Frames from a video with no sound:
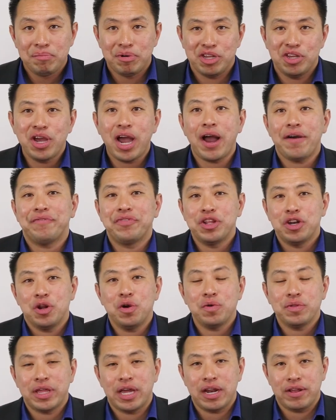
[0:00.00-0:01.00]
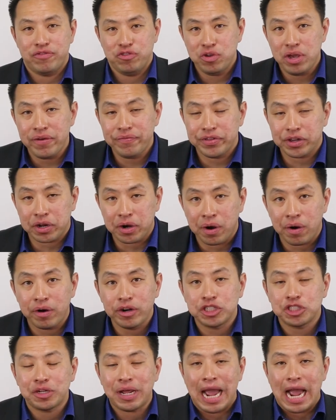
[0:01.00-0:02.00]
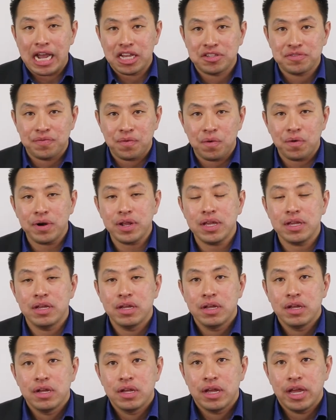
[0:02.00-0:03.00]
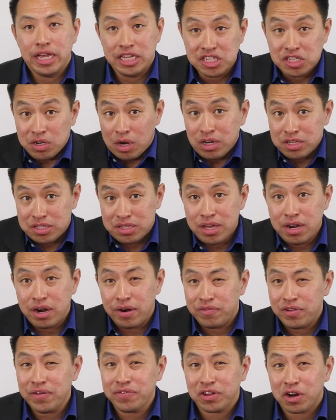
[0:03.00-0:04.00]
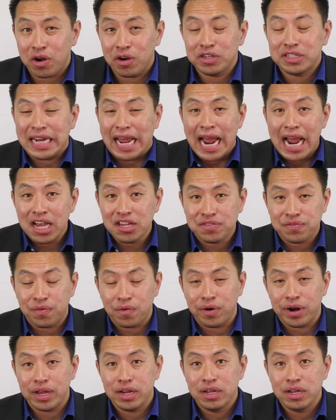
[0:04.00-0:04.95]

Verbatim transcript: but you have to know that if you have the courage to ask for it, it starts there. If you have the courage to ask for